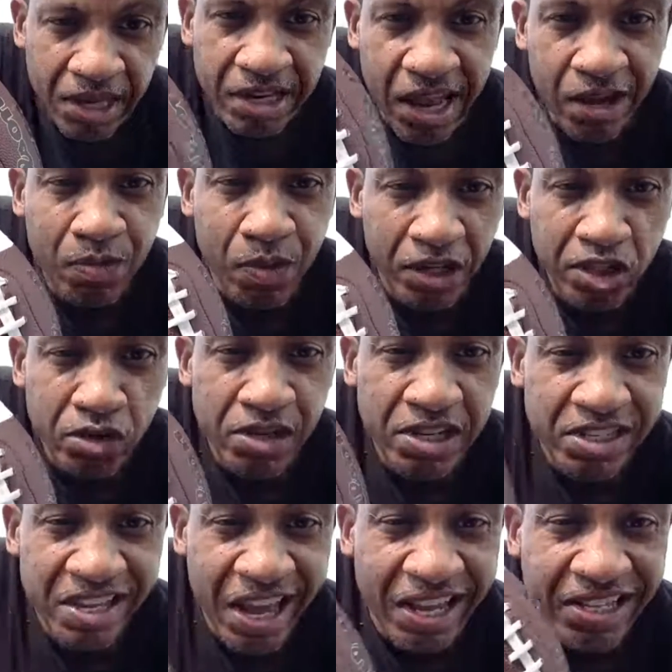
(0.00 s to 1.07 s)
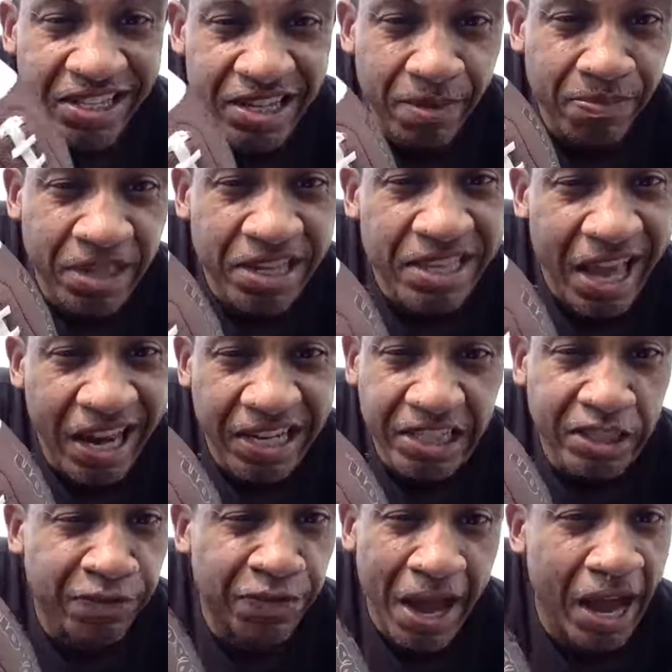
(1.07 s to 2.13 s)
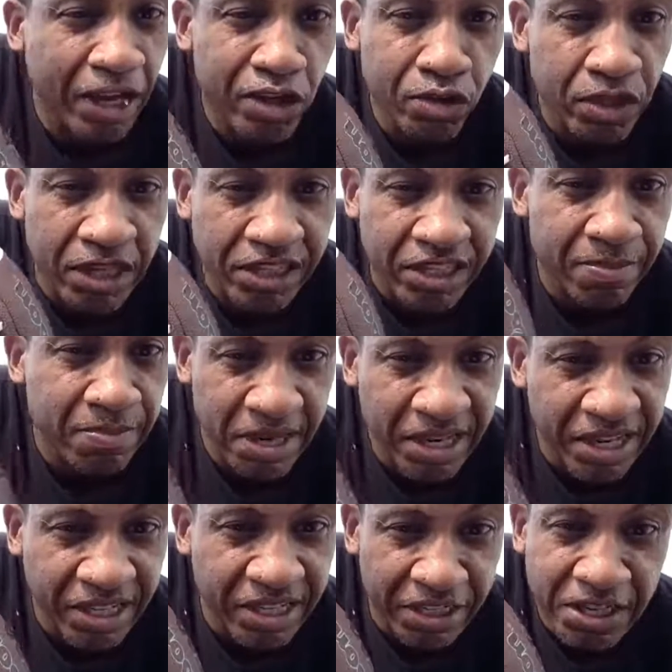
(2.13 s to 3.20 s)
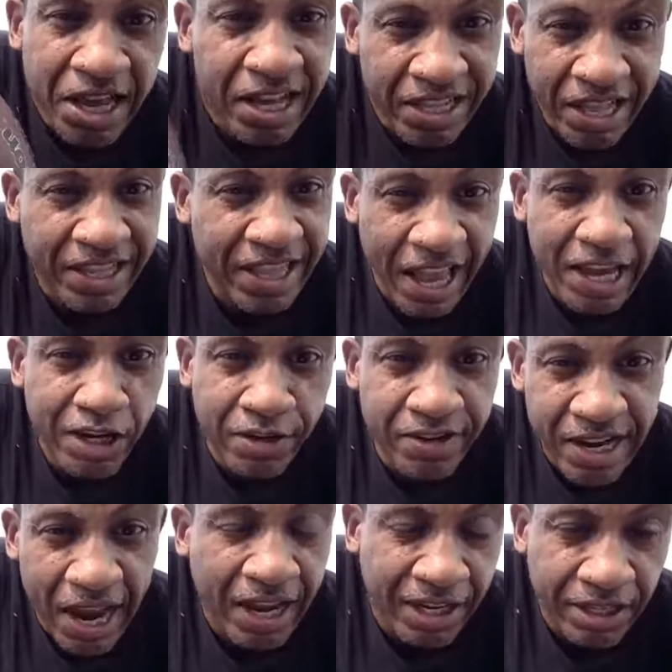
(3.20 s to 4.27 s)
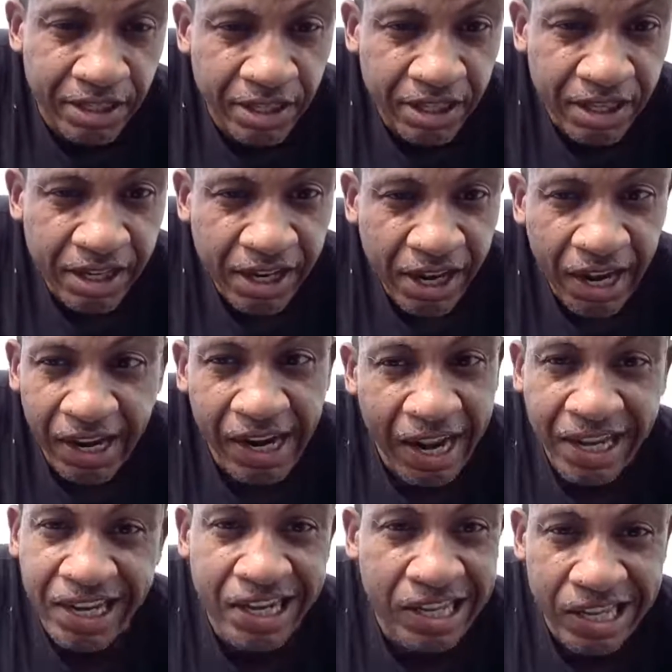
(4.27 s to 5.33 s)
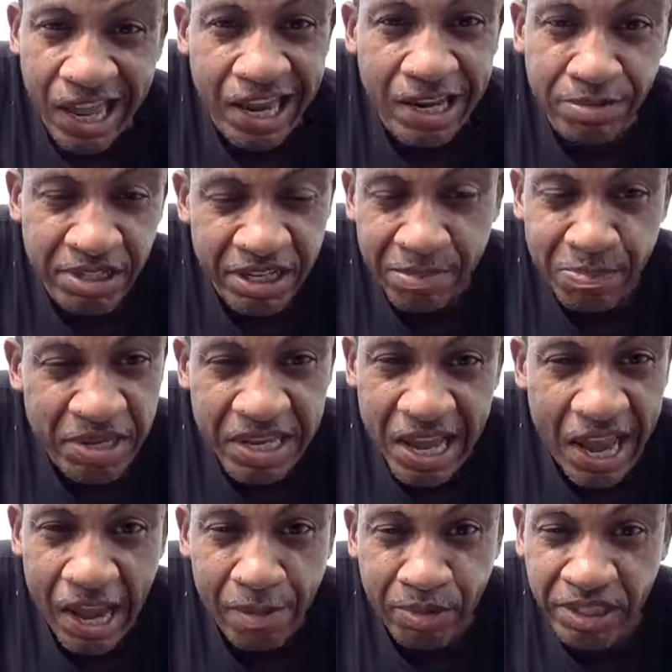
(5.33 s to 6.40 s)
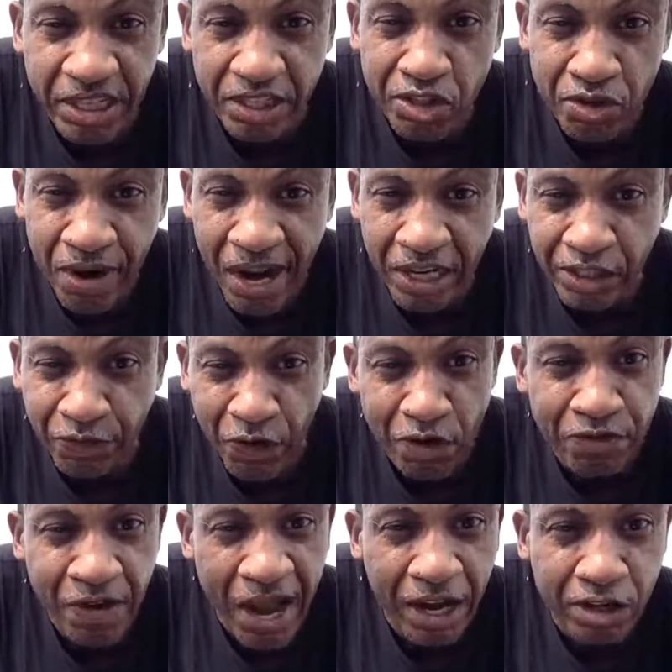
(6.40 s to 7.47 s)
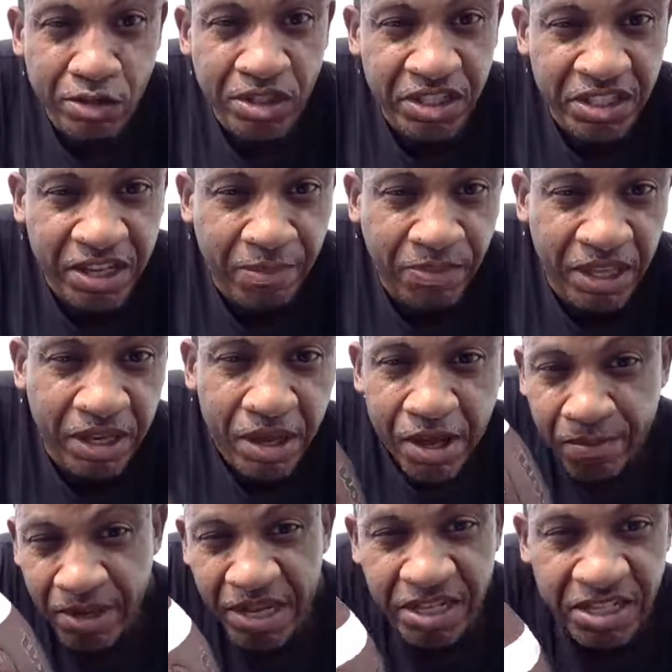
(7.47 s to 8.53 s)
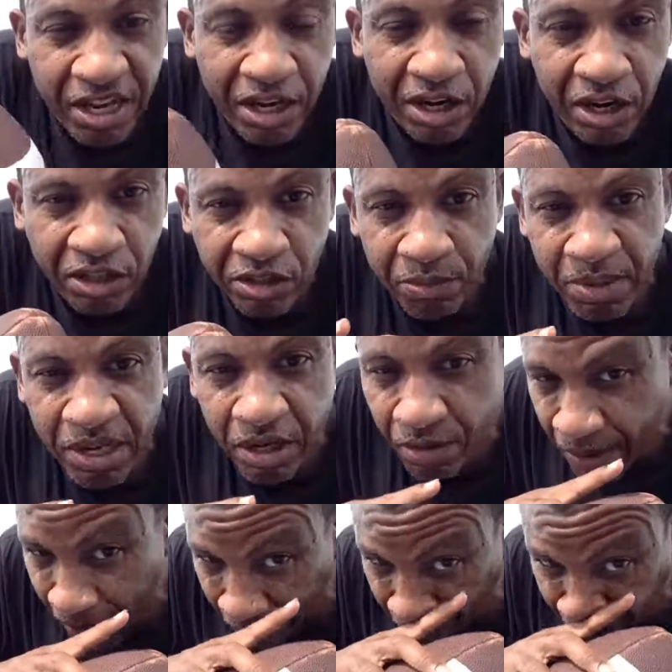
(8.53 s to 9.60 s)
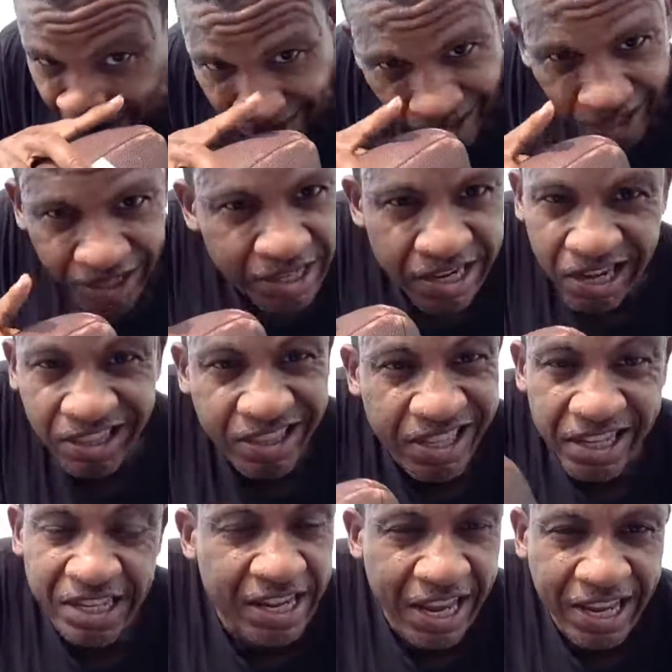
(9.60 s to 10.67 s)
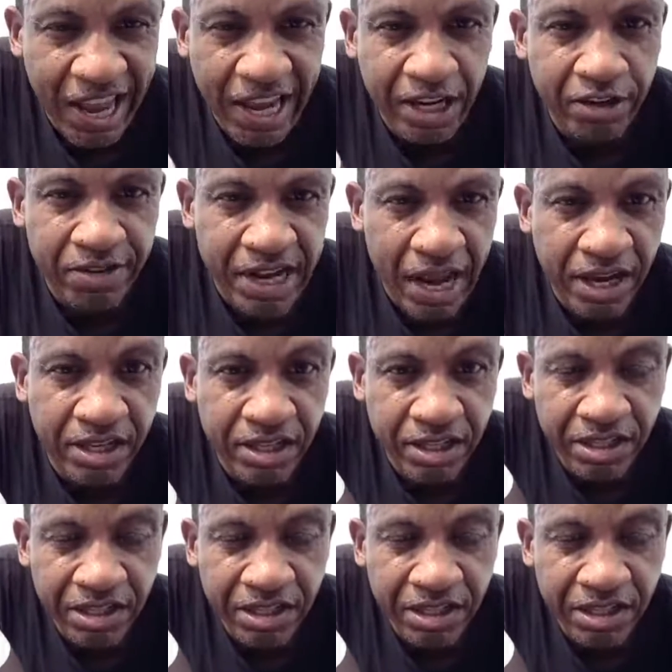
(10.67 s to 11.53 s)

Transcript: They want you to take something that is valueless and meaningless that they created, and they claim to be able to transfer value to something. But he said, curse will be the ground. Nothing they can't create.